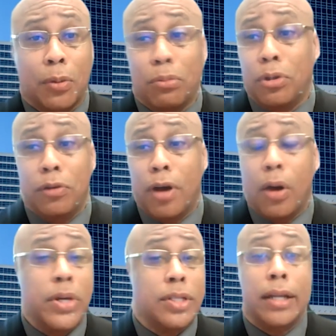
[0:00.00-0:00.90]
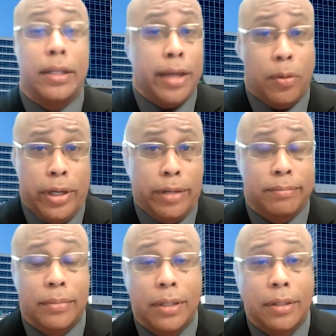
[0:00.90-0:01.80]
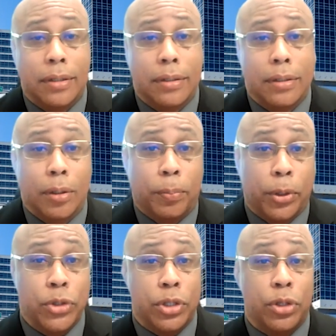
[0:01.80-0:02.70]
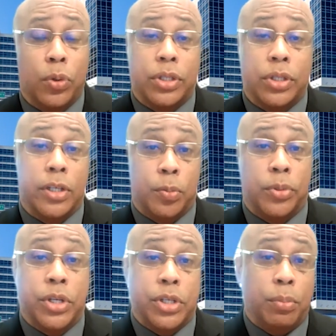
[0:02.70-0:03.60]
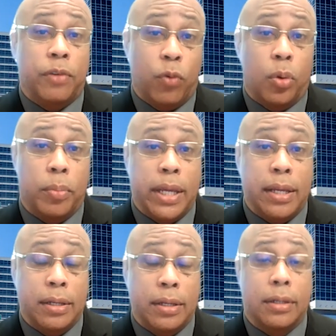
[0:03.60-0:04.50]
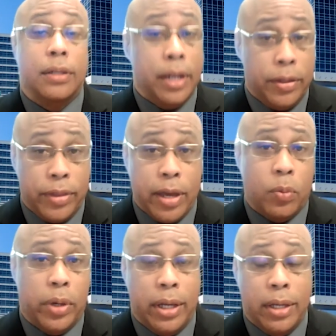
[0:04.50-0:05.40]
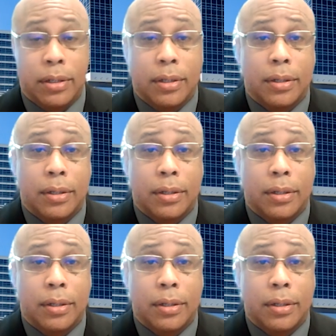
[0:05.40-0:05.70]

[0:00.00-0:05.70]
we've always done it that way. The person who was in this position before me did it that way.